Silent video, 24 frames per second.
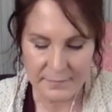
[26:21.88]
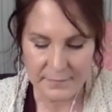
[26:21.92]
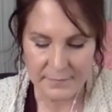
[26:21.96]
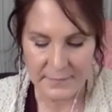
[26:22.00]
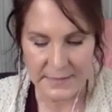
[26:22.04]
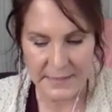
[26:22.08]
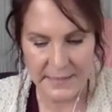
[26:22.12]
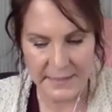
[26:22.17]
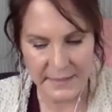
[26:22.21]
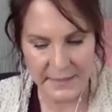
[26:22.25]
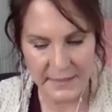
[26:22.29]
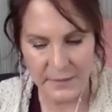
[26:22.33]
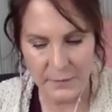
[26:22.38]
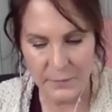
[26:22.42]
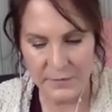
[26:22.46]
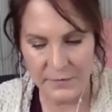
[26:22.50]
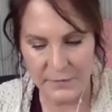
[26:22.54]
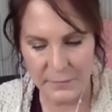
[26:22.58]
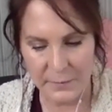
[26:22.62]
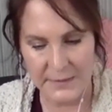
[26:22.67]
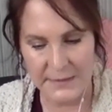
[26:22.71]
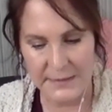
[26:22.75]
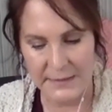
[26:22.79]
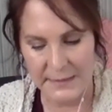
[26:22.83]
And he was
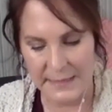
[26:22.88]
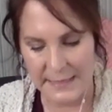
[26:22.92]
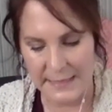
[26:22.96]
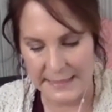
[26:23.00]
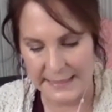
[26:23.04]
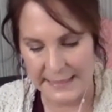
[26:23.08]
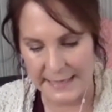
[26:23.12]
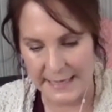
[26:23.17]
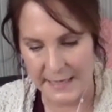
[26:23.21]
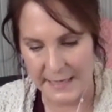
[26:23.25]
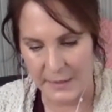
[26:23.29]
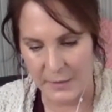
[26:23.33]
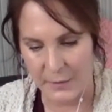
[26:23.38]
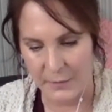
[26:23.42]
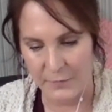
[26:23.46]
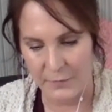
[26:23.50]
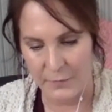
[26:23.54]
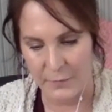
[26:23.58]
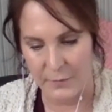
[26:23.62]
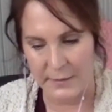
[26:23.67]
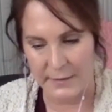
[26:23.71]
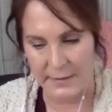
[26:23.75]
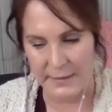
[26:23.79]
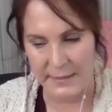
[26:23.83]
really like, yeah, go
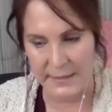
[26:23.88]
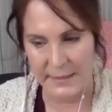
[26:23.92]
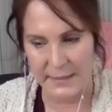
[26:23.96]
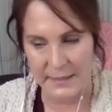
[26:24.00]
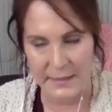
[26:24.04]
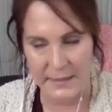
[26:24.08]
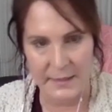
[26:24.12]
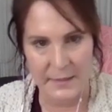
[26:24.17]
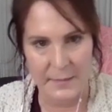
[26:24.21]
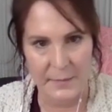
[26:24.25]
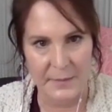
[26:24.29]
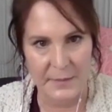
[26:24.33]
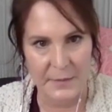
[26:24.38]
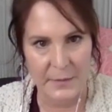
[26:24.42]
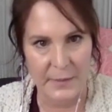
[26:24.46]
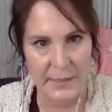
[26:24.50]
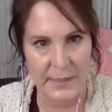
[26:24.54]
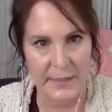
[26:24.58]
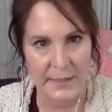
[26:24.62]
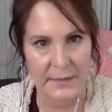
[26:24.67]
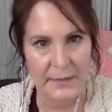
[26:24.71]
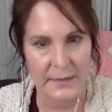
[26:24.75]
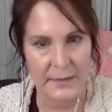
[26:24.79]
for it. I think that'd be great.